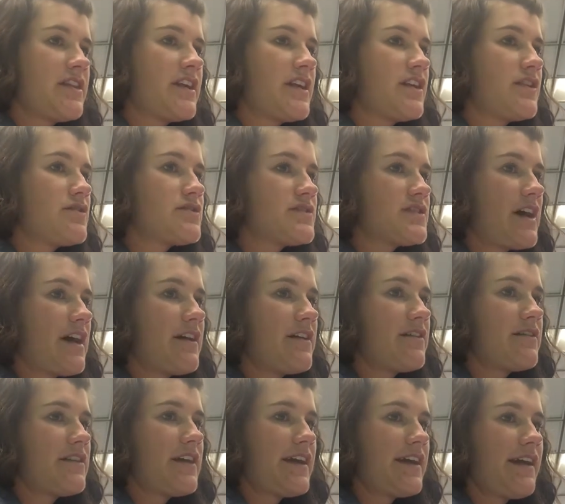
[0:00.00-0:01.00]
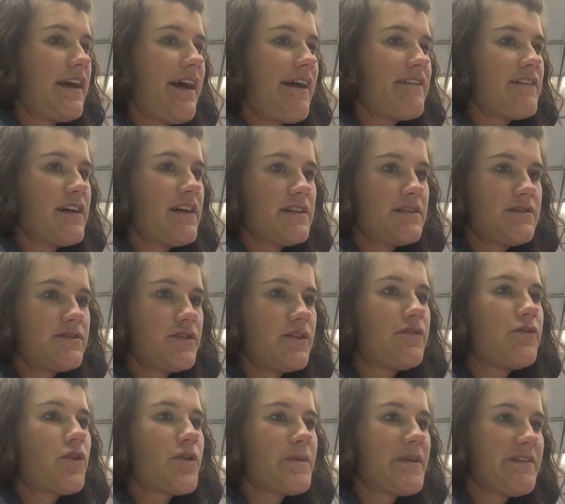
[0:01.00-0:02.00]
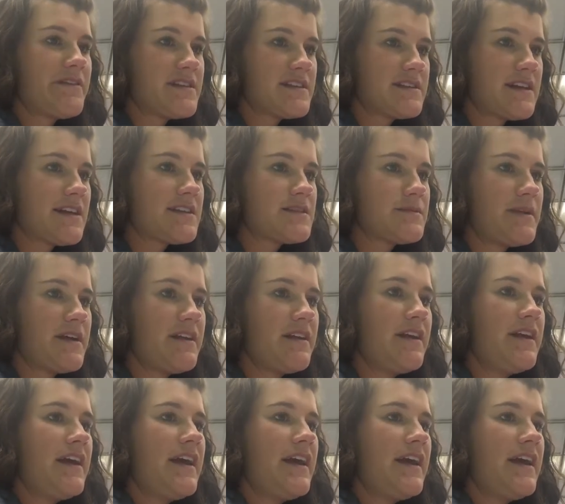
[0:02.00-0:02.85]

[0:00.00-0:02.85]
they do a formative assessment,